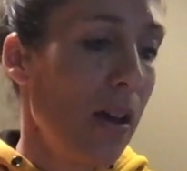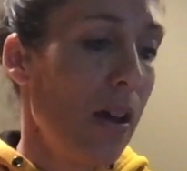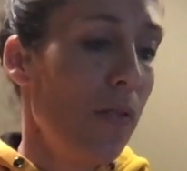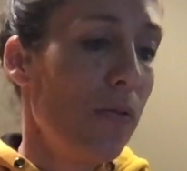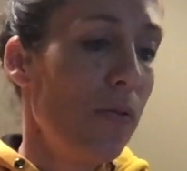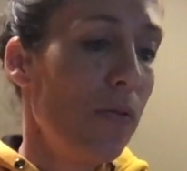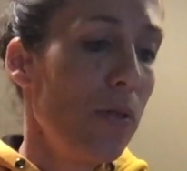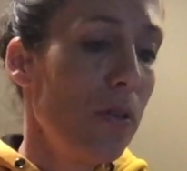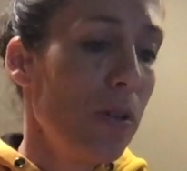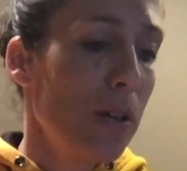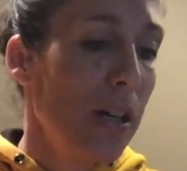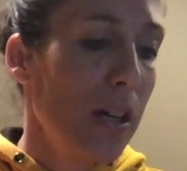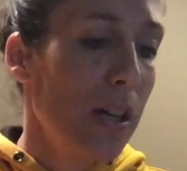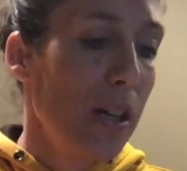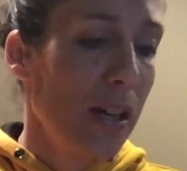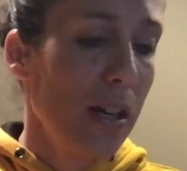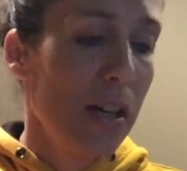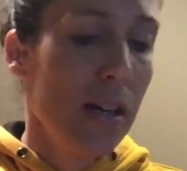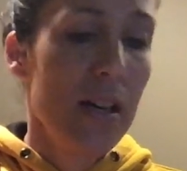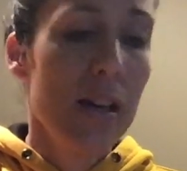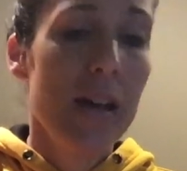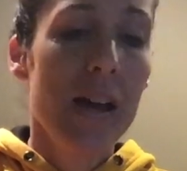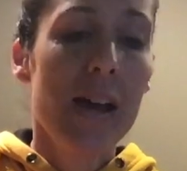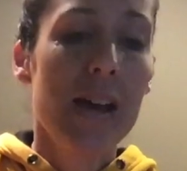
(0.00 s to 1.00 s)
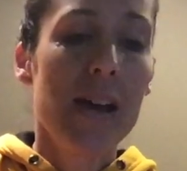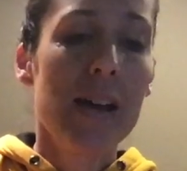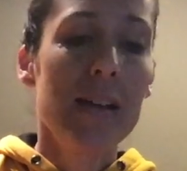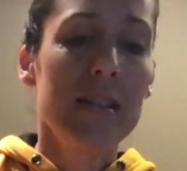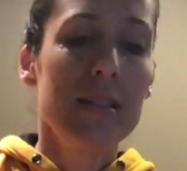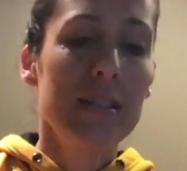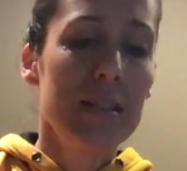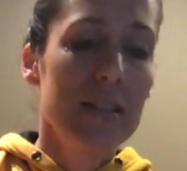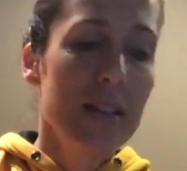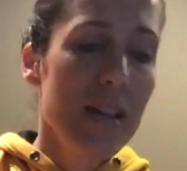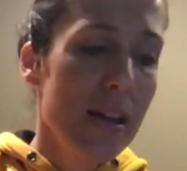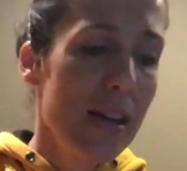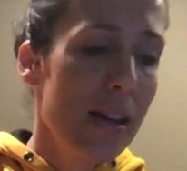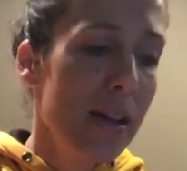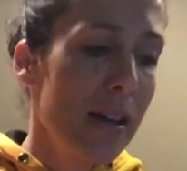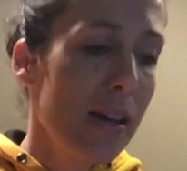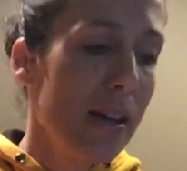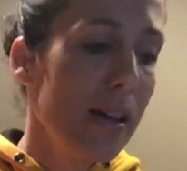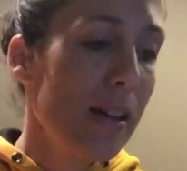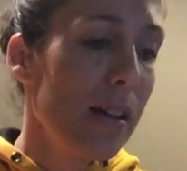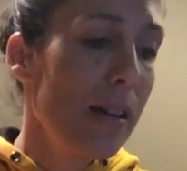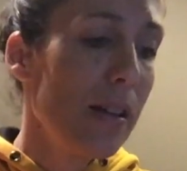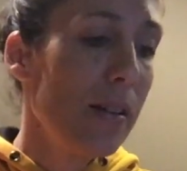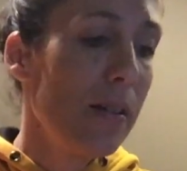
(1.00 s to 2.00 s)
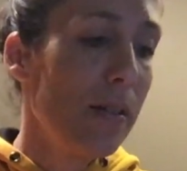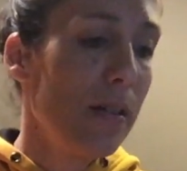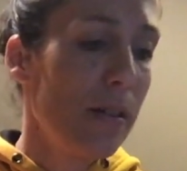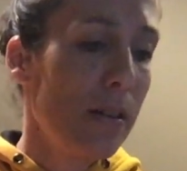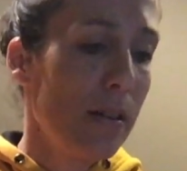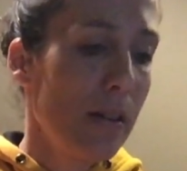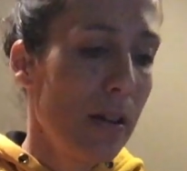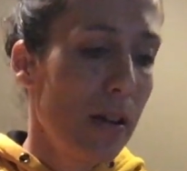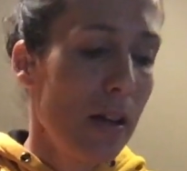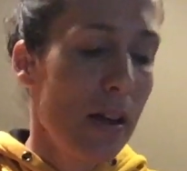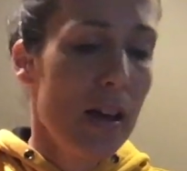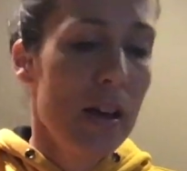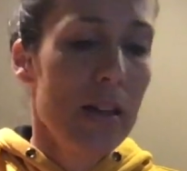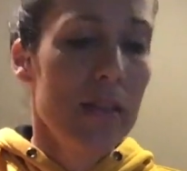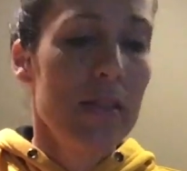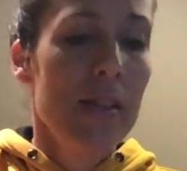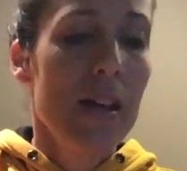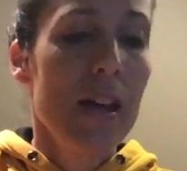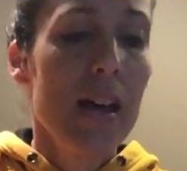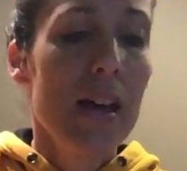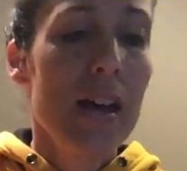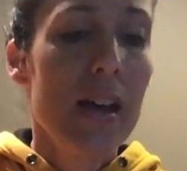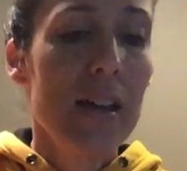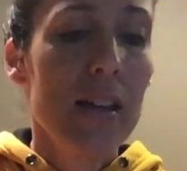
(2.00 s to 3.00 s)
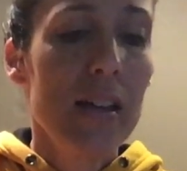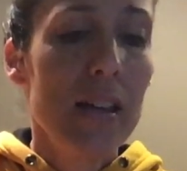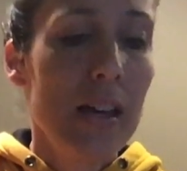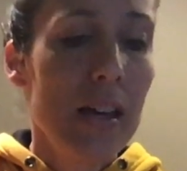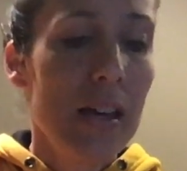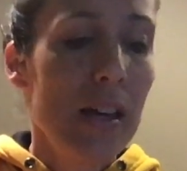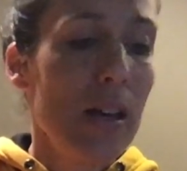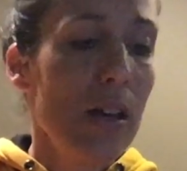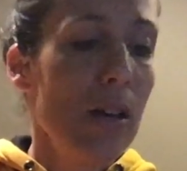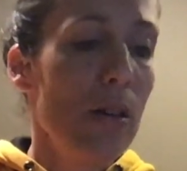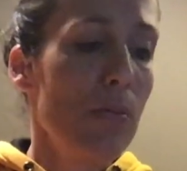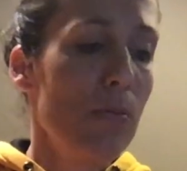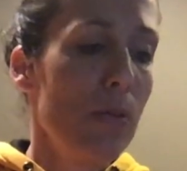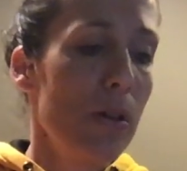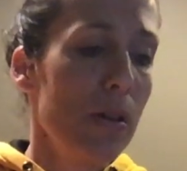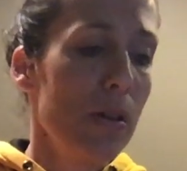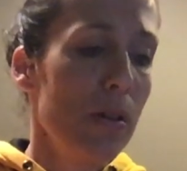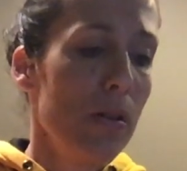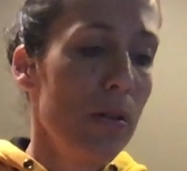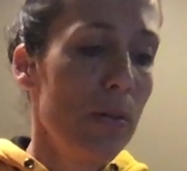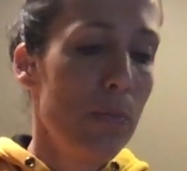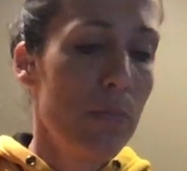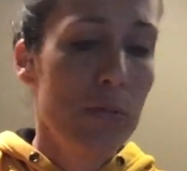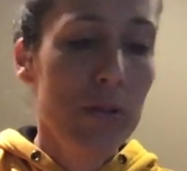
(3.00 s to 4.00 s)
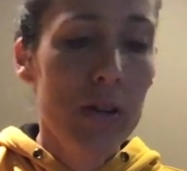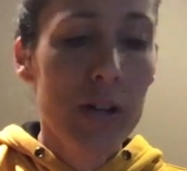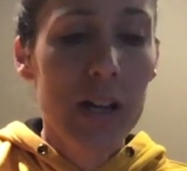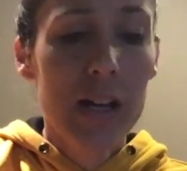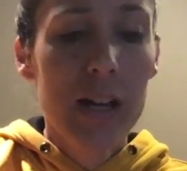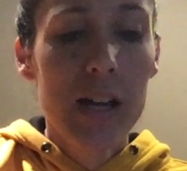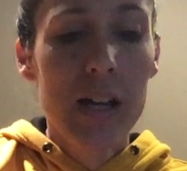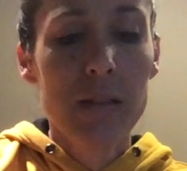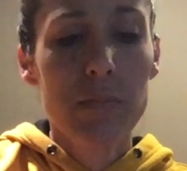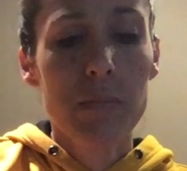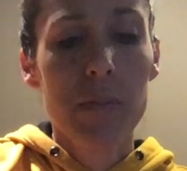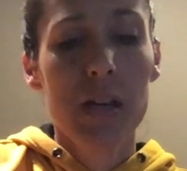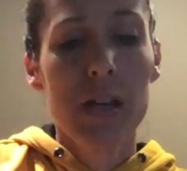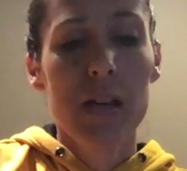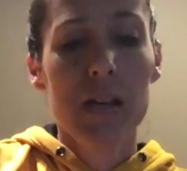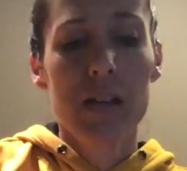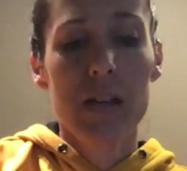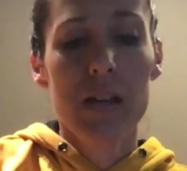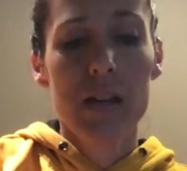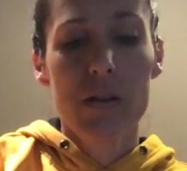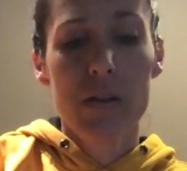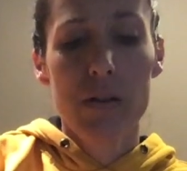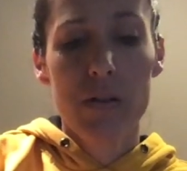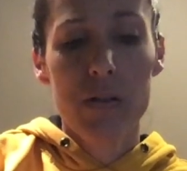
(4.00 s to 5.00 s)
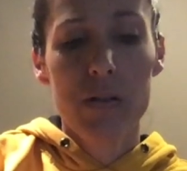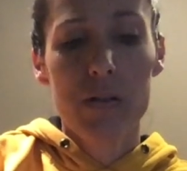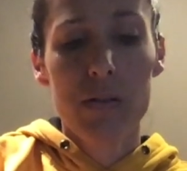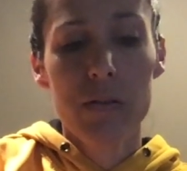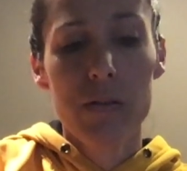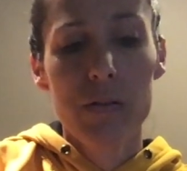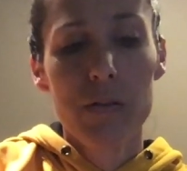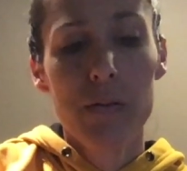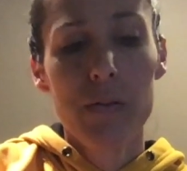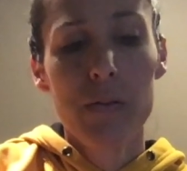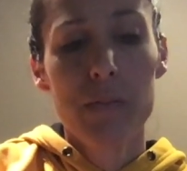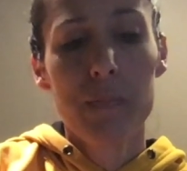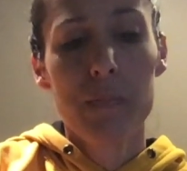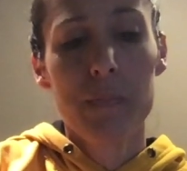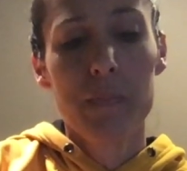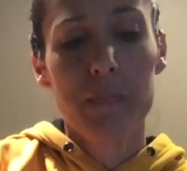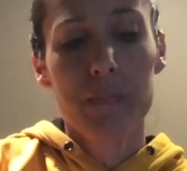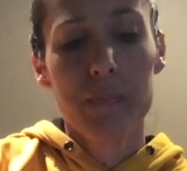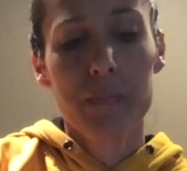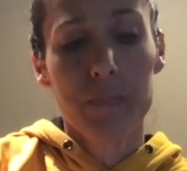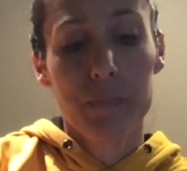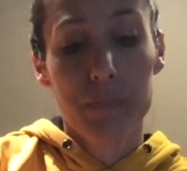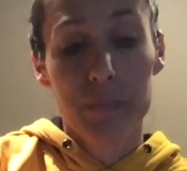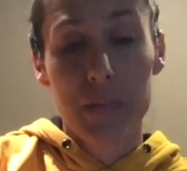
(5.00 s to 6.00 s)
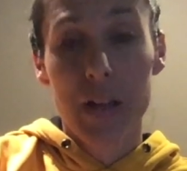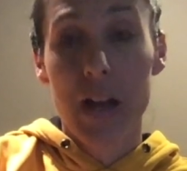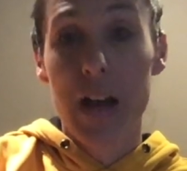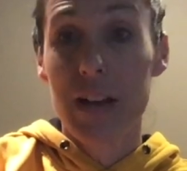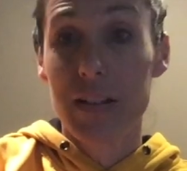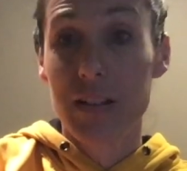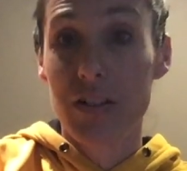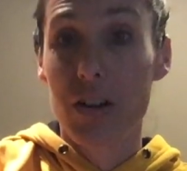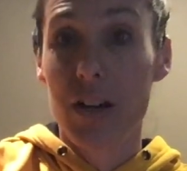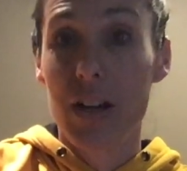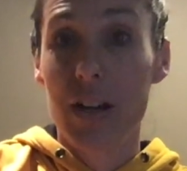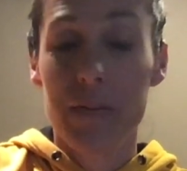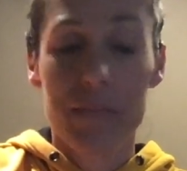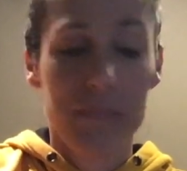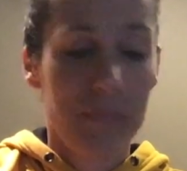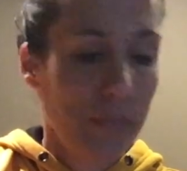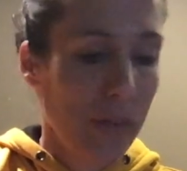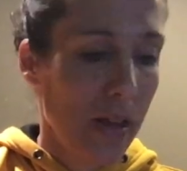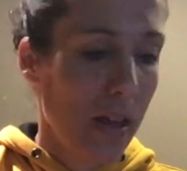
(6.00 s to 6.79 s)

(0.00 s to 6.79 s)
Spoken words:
For he has said that he will bring me home. Sorry.